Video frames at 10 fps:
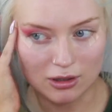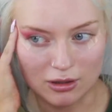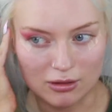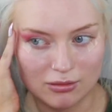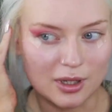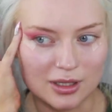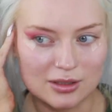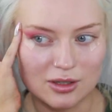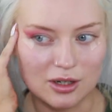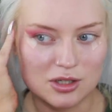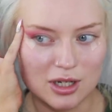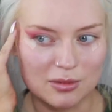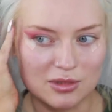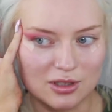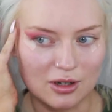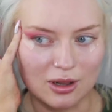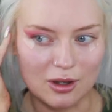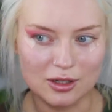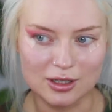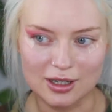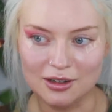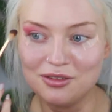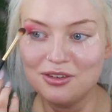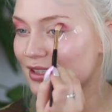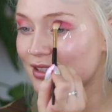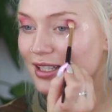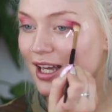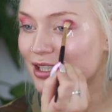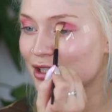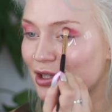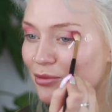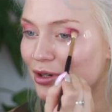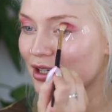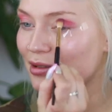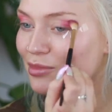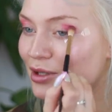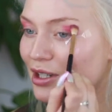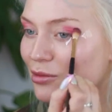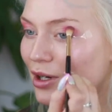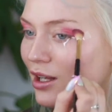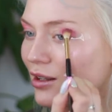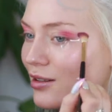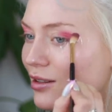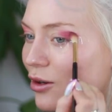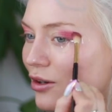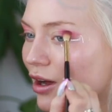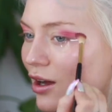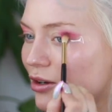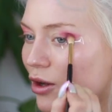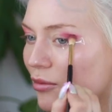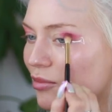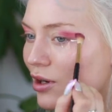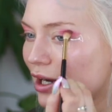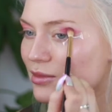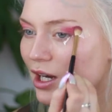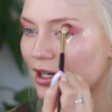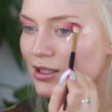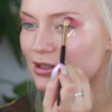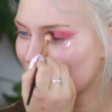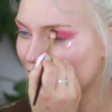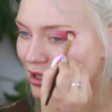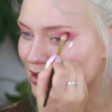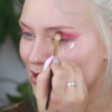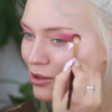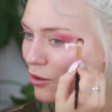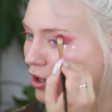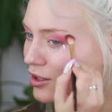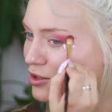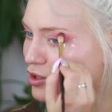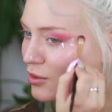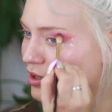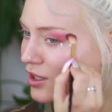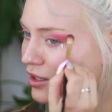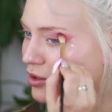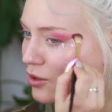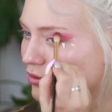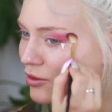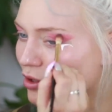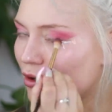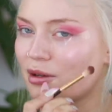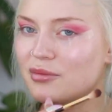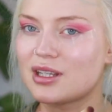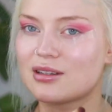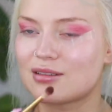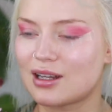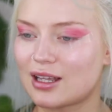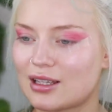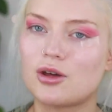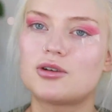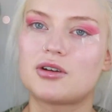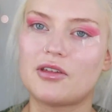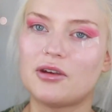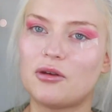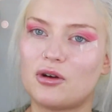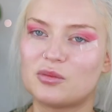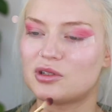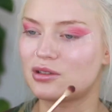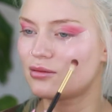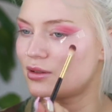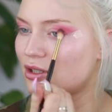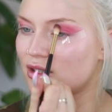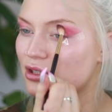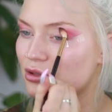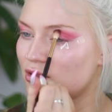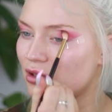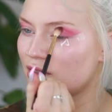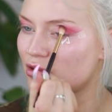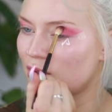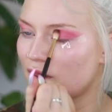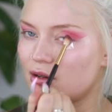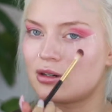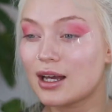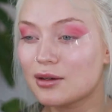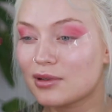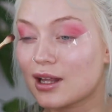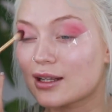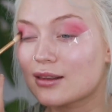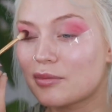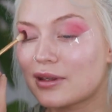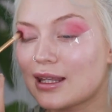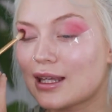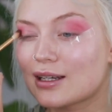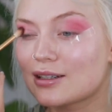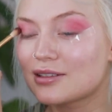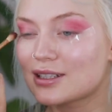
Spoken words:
Oh, my Scotch tape is not long enough. This is actually working pretty well on not primed eyes. You guys, it's so hot in Germany, you don't even know. I mean, like, hotter than normal. We're not used to this weather. I applied the pink.